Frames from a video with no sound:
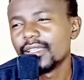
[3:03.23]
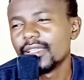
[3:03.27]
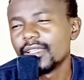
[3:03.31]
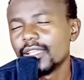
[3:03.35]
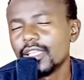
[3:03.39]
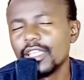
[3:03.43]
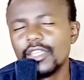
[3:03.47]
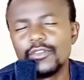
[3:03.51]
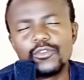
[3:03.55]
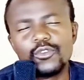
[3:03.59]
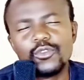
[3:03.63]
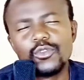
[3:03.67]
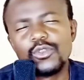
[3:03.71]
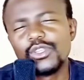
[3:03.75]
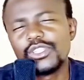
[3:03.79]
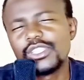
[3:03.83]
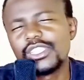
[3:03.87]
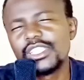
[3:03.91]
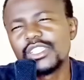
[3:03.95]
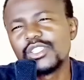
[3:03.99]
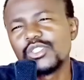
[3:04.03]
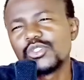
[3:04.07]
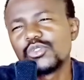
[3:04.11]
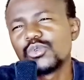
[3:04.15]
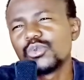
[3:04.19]
if you
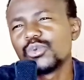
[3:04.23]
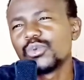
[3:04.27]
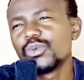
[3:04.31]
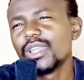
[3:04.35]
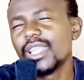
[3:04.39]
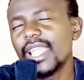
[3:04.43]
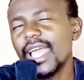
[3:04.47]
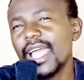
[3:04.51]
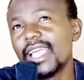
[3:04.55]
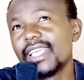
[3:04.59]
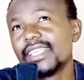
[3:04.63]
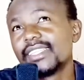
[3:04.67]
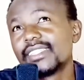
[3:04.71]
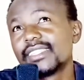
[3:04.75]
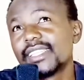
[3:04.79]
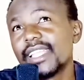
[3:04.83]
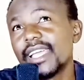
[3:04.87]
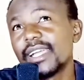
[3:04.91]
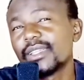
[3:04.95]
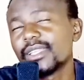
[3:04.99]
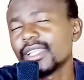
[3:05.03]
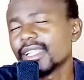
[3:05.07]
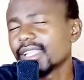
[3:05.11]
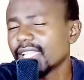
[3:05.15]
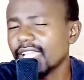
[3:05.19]
listen to lines
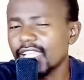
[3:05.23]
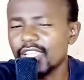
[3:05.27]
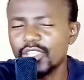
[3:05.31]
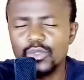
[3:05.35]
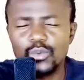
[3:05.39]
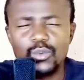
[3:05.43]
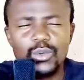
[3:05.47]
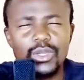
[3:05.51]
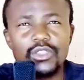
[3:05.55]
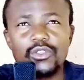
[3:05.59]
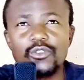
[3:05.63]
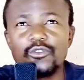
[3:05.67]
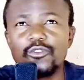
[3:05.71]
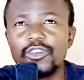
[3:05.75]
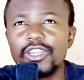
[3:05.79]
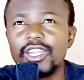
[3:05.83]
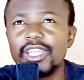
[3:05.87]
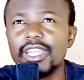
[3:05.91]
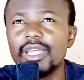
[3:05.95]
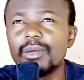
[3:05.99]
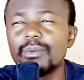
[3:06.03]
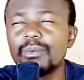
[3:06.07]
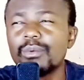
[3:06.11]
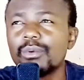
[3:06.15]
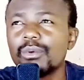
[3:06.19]
like that line, to want to fana
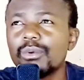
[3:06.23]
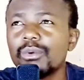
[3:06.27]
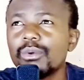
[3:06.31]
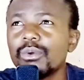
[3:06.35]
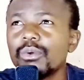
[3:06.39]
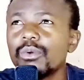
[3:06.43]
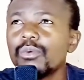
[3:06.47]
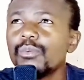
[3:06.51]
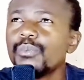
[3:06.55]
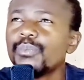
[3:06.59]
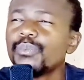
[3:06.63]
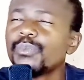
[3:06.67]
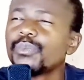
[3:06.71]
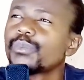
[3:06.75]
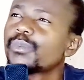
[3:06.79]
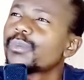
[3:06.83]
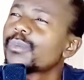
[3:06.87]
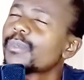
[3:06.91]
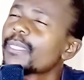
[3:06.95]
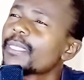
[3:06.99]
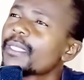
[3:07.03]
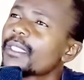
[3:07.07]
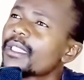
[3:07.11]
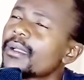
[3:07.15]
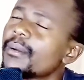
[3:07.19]
nabo
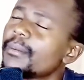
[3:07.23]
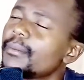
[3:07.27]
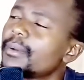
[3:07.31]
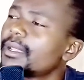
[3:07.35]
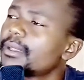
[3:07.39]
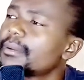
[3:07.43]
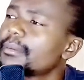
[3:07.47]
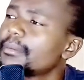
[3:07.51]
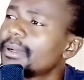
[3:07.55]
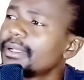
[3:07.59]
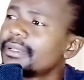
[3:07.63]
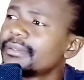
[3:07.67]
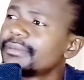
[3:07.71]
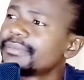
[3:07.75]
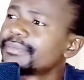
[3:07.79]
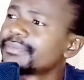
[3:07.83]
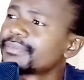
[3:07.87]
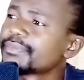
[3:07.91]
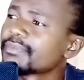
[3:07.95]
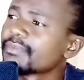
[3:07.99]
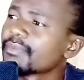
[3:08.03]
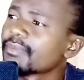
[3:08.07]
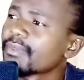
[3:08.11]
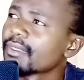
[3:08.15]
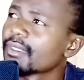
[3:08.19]
man
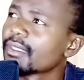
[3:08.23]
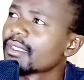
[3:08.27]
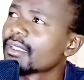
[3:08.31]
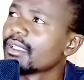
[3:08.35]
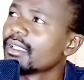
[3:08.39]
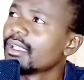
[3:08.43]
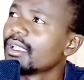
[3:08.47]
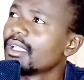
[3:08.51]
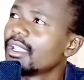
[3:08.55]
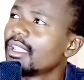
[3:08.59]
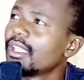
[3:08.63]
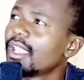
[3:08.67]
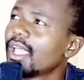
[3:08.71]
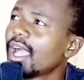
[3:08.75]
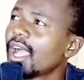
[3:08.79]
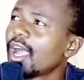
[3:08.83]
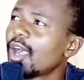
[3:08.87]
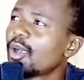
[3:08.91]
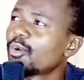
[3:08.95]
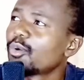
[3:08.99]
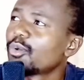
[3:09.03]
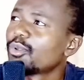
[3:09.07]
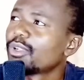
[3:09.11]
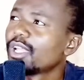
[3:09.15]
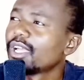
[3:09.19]
la
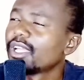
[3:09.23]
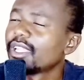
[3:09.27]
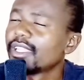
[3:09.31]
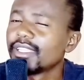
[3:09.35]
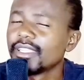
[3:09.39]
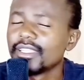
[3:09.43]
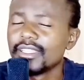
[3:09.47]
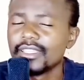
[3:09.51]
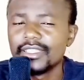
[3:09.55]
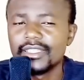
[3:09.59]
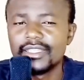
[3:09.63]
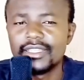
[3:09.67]
angunani